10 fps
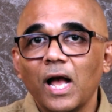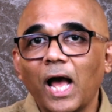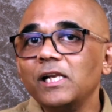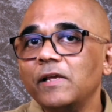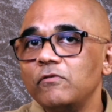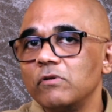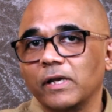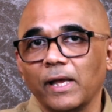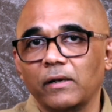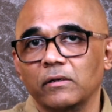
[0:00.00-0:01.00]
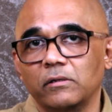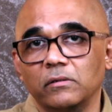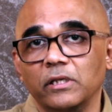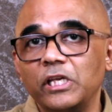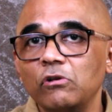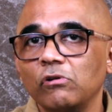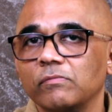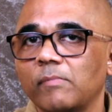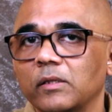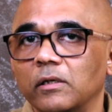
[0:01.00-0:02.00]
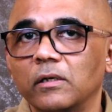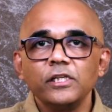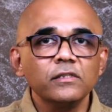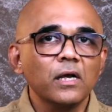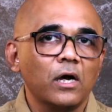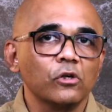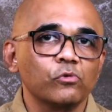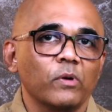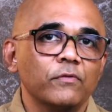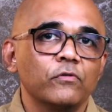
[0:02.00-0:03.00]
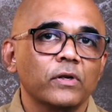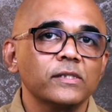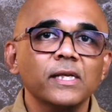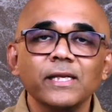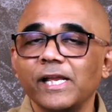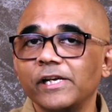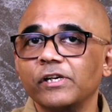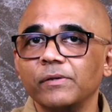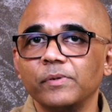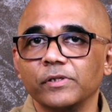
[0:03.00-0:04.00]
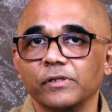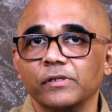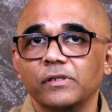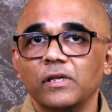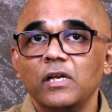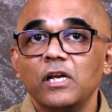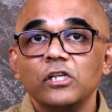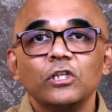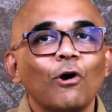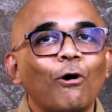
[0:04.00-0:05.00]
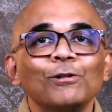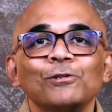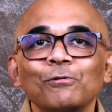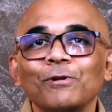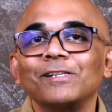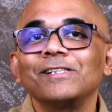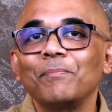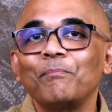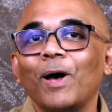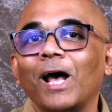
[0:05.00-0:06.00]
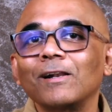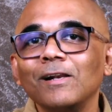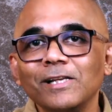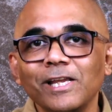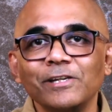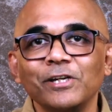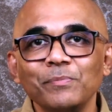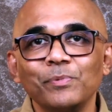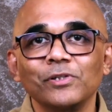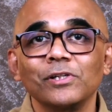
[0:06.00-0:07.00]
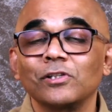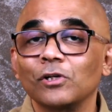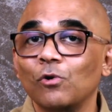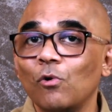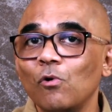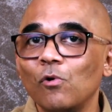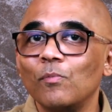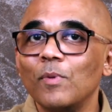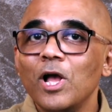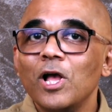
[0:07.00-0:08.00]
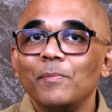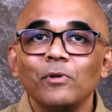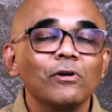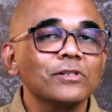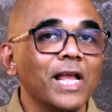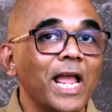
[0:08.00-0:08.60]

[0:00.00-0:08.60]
I'll give you a character, the hero's mother. She is a housewife who runs a catering business. She also runs a parallel catering business at home because